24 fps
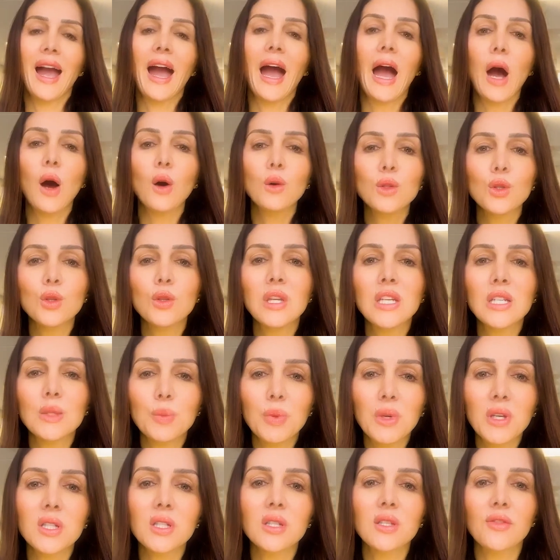How do these
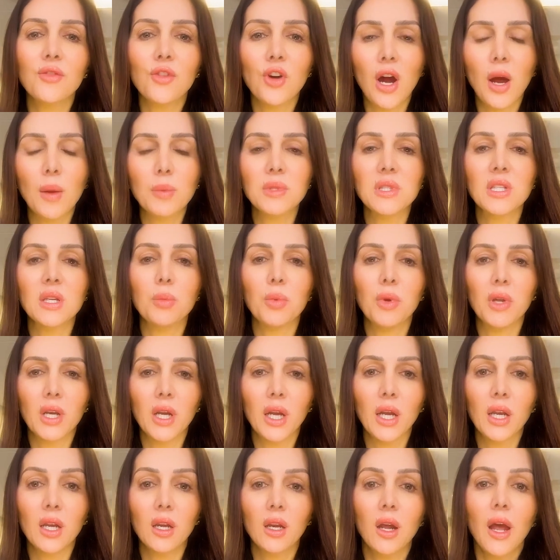pieces of crap sleep at
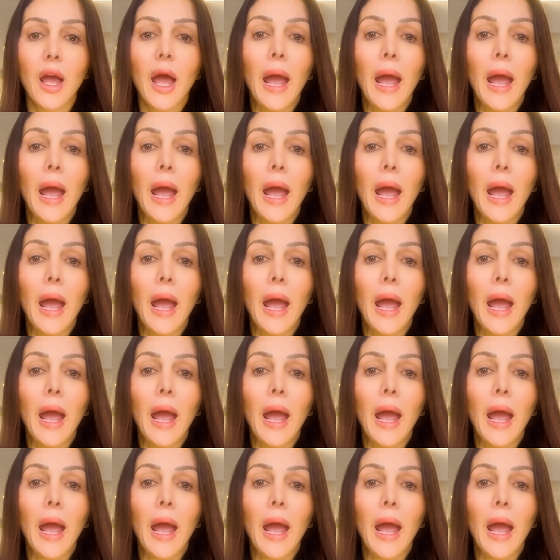night?